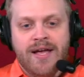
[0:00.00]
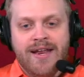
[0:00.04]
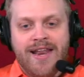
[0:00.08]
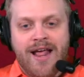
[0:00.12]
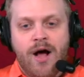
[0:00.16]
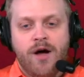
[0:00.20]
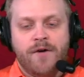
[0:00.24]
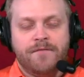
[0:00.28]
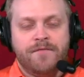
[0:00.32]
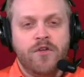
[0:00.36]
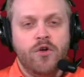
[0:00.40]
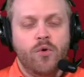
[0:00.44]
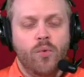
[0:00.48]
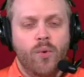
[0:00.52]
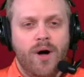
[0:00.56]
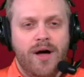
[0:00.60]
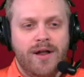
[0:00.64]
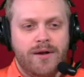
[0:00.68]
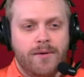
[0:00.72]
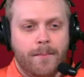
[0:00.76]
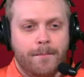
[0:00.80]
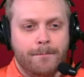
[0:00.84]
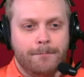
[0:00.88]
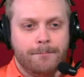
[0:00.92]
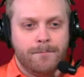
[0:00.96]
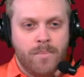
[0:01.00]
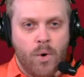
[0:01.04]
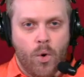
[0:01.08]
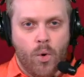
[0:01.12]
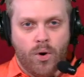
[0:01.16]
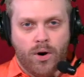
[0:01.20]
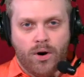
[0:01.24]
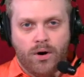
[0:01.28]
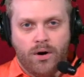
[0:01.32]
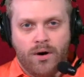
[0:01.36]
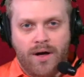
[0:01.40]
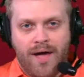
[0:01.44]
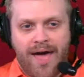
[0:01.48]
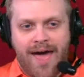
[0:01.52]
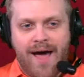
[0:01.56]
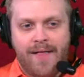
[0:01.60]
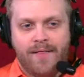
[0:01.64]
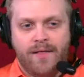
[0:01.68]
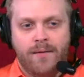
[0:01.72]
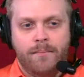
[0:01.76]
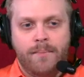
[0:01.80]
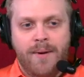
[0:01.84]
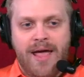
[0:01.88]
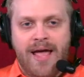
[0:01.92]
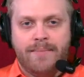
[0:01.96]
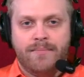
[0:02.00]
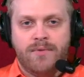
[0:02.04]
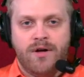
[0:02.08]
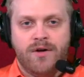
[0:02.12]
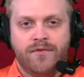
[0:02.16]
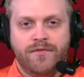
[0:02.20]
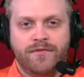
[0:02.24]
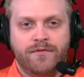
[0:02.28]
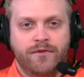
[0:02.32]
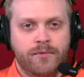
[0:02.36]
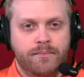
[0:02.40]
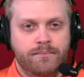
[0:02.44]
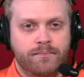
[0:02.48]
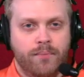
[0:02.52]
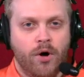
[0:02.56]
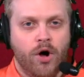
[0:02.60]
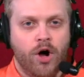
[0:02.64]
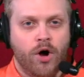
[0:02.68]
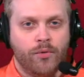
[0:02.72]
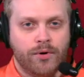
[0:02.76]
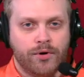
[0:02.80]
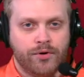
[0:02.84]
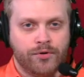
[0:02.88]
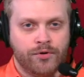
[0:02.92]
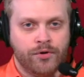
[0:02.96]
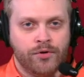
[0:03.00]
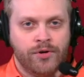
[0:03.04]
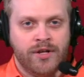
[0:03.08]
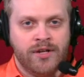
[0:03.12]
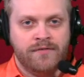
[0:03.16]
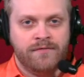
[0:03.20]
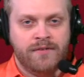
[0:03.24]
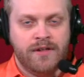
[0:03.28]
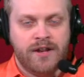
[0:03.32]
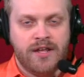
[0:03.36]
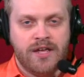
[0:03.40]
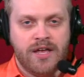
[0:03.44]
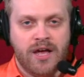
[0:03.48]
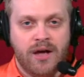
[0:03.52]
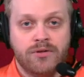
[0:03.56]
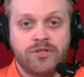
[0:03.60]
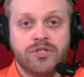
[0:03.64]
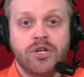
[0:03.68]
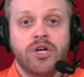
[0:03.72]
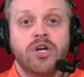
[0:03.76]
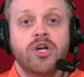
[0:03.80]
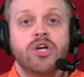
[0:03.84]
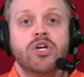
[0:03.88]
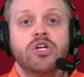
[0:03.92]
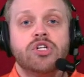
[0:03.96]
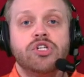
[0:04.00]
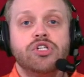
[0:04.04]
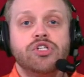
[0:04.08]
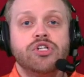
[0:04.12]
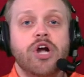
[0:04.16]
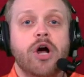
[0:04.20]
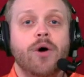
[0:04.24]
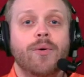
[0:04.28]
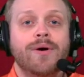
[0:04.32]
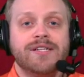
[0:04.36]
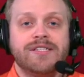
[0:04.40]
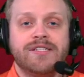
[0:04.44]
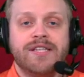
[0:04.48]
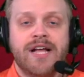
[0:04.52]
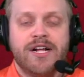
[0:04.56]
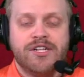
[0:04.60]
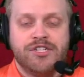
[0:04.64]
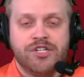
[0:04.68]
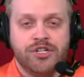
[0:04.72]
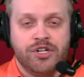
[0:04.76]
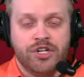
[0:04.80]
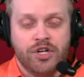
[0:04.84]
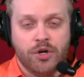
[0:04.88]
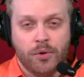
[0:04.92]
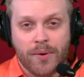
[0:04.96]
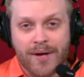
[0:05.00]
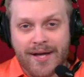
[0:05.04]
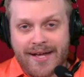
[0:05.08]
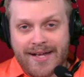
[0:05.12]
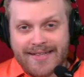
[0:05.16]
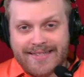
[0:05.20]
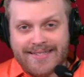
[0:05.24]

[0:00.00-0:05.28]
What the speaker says: Now, if you want more Alabama football recruiting videos, show us that you do.